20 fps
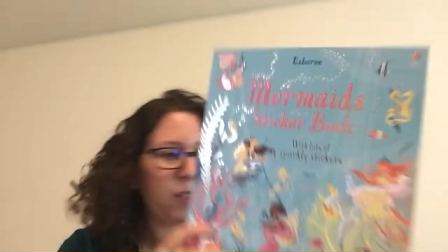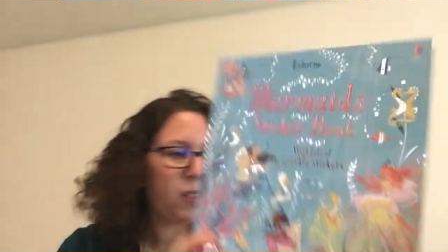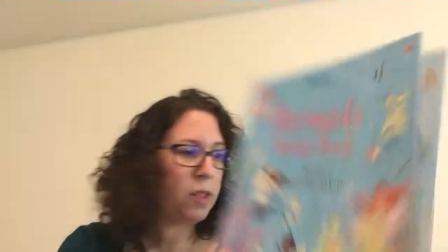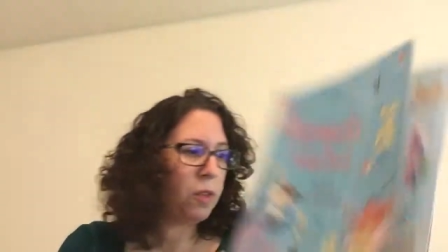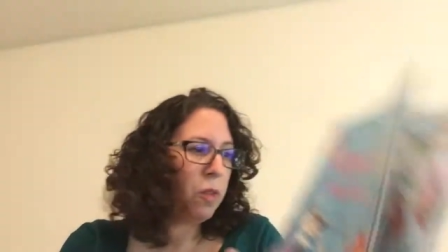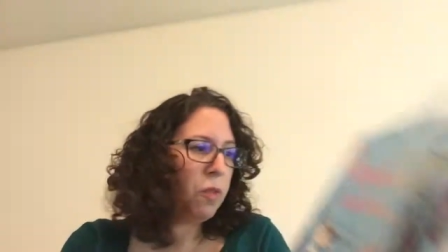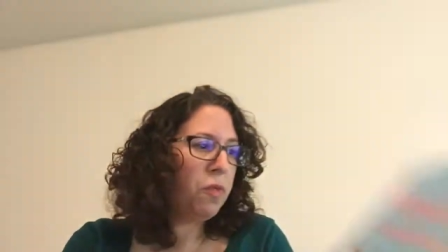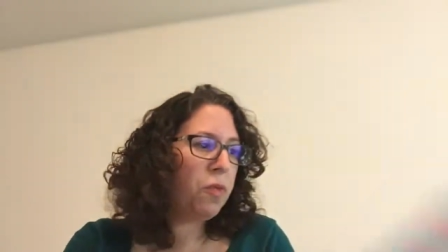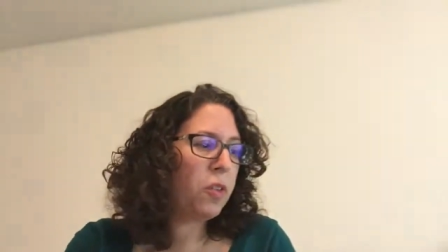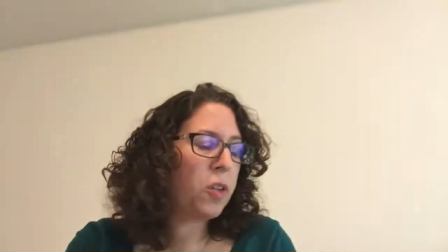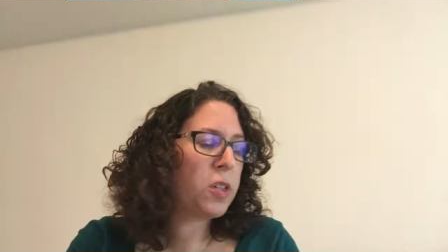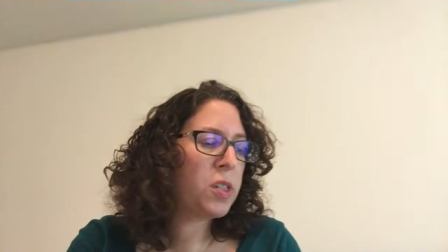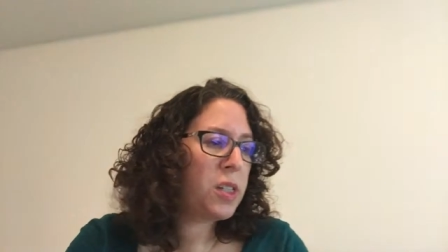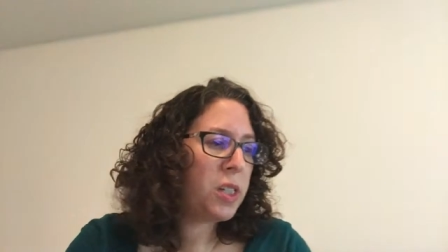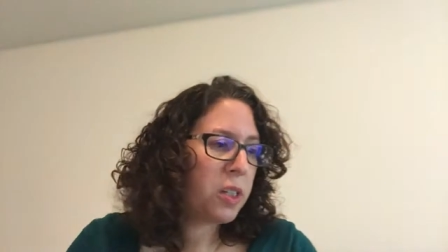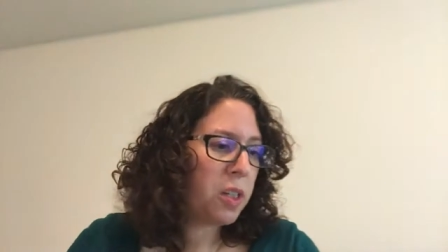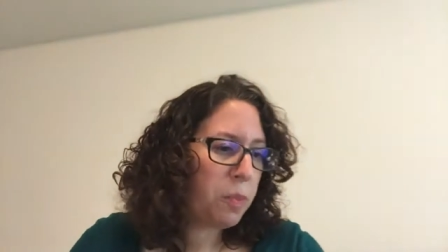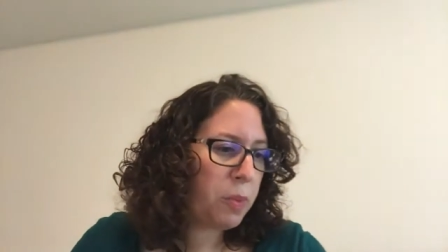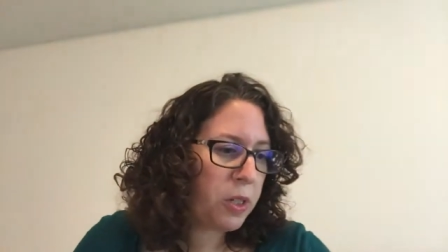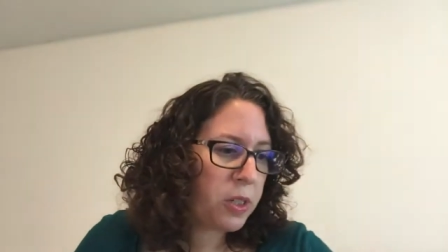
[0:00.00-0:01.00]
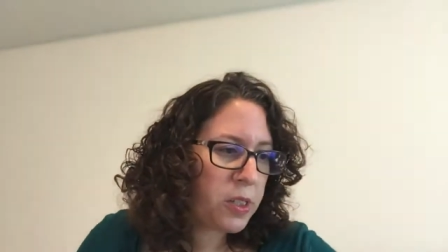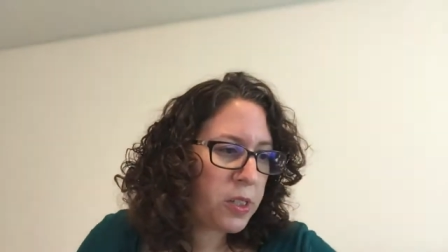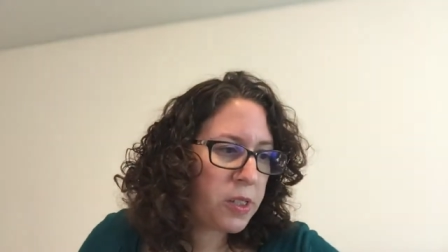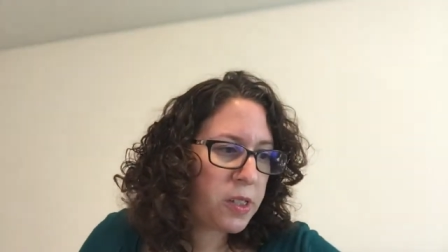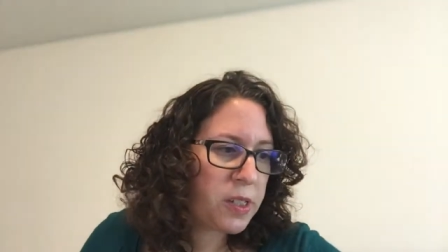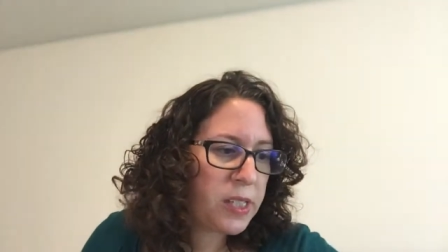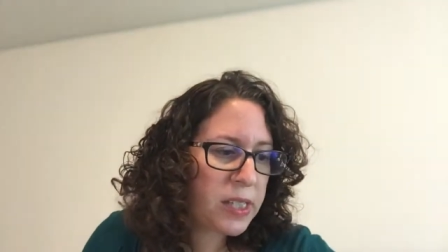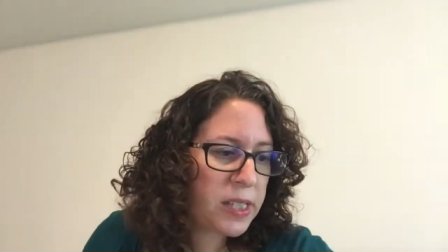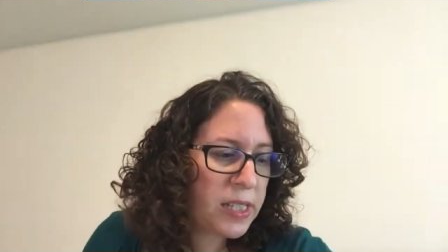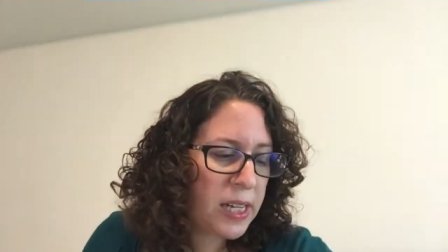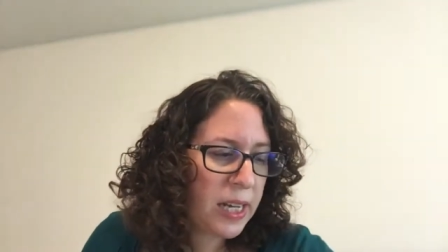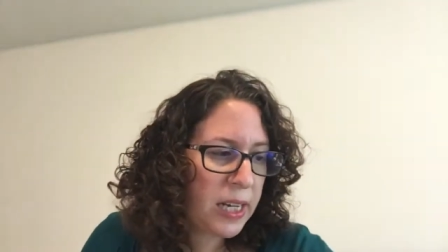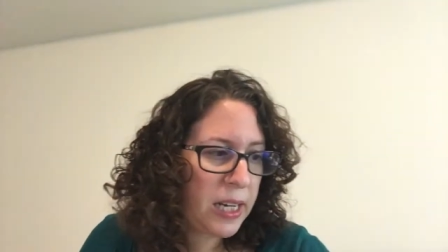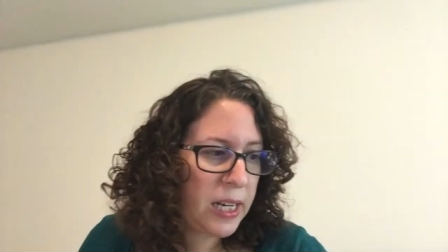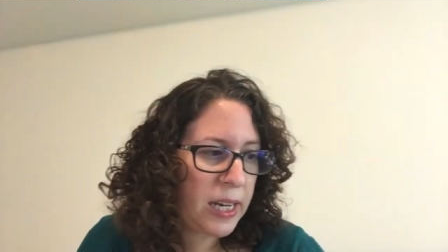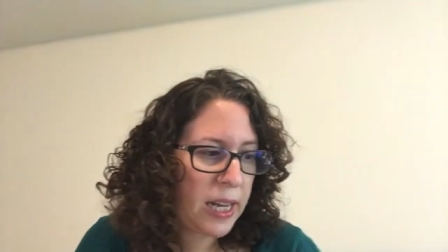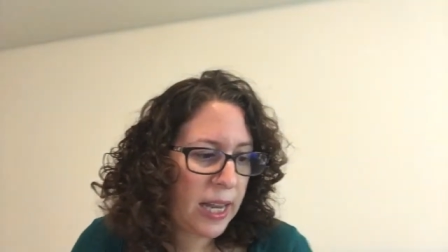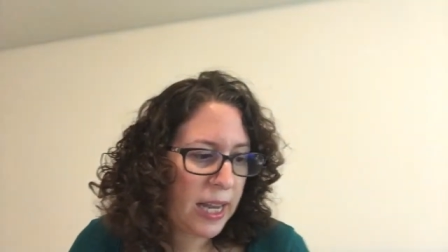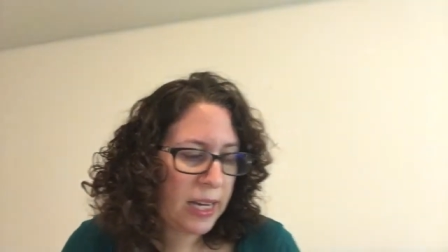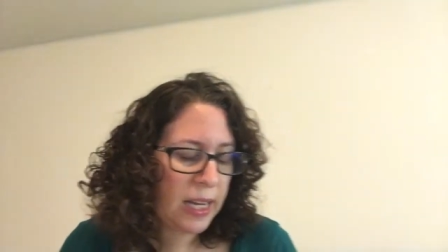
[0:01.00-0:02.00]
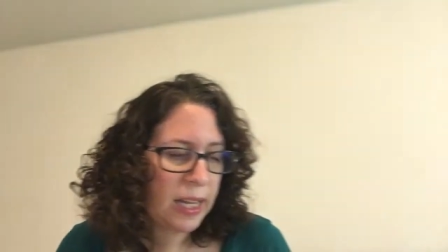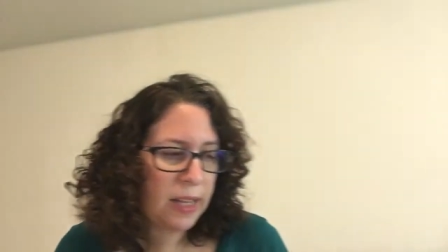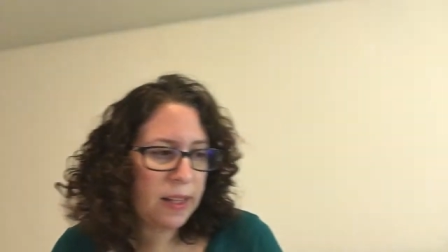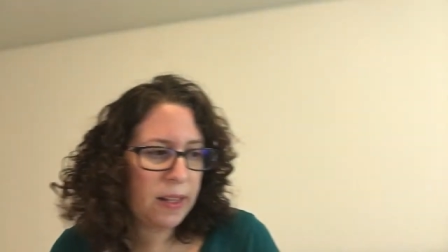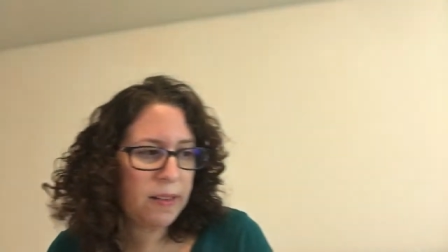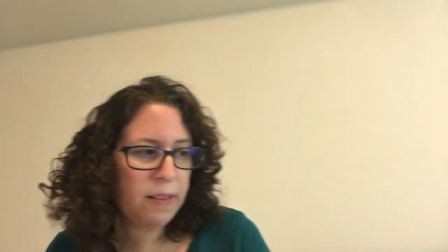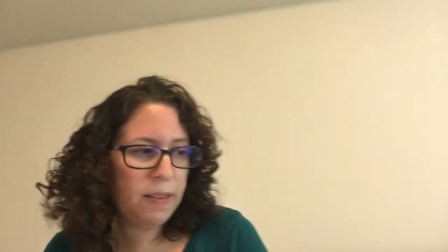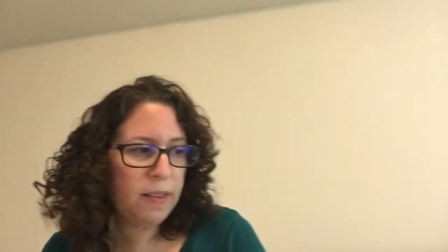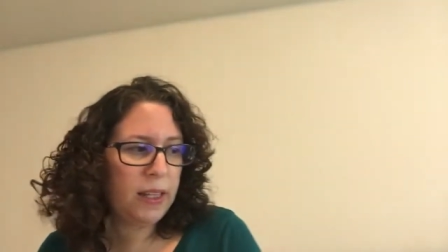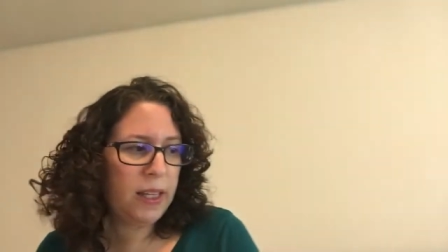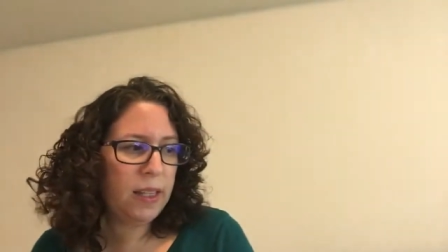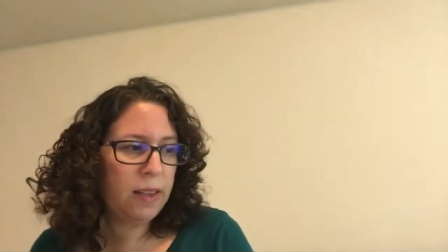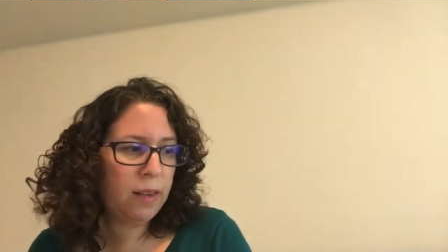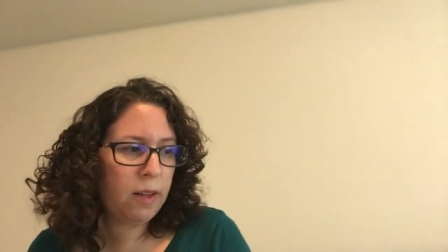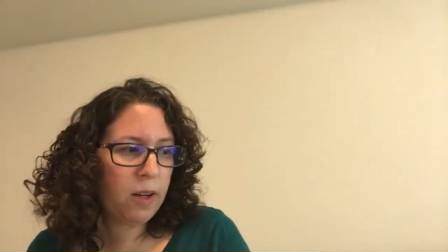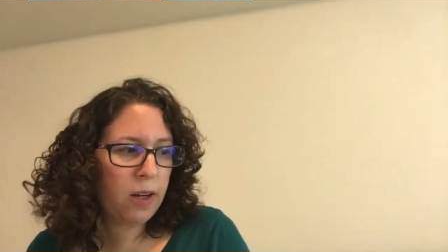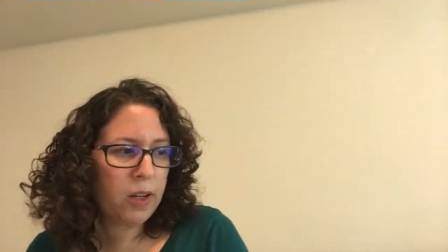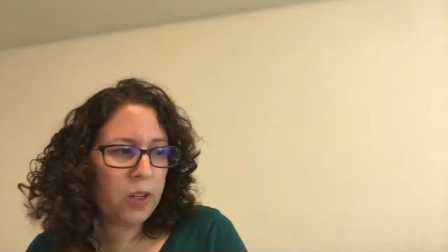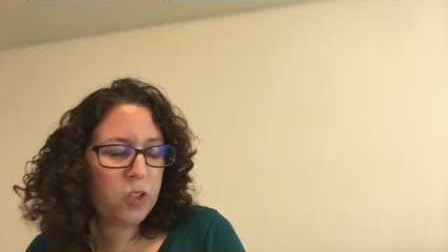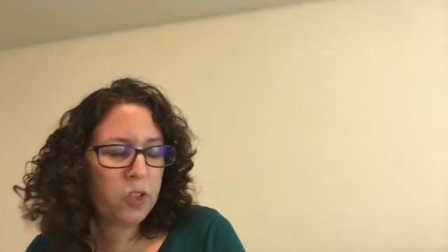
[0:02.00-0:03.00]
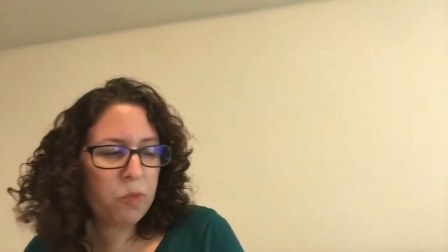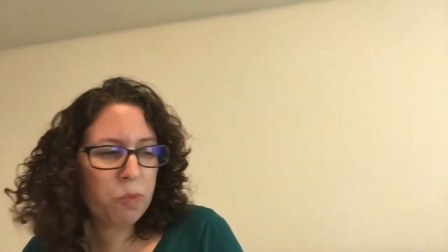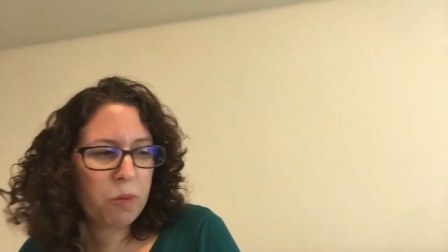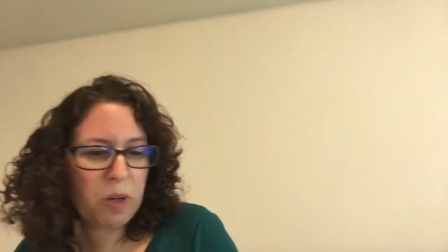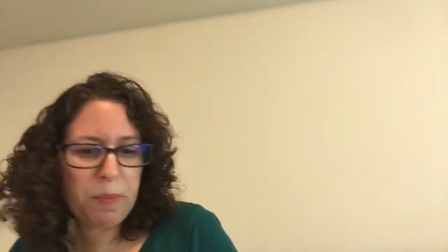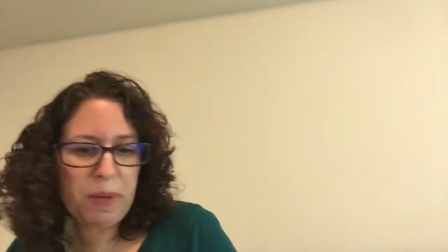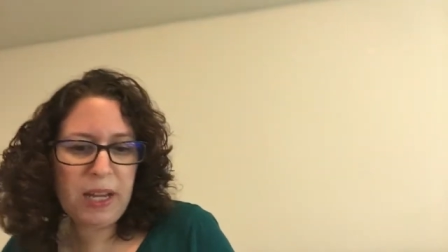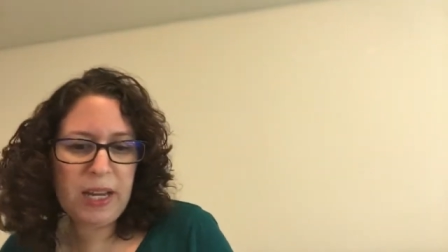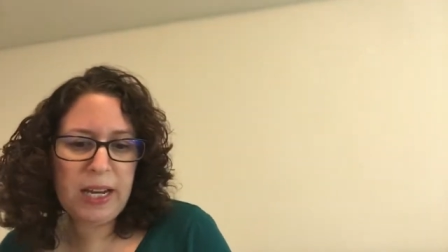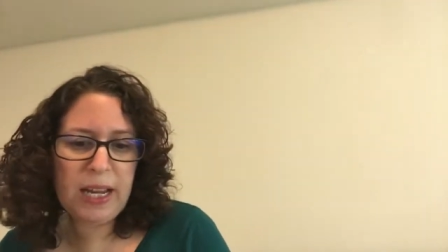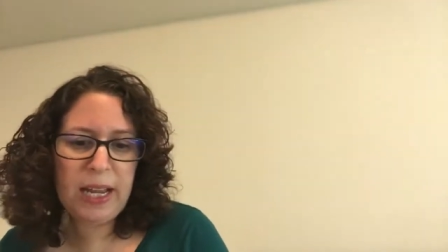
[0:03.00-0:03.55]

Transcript: So the first sticker books are $6.99 and the large mermaid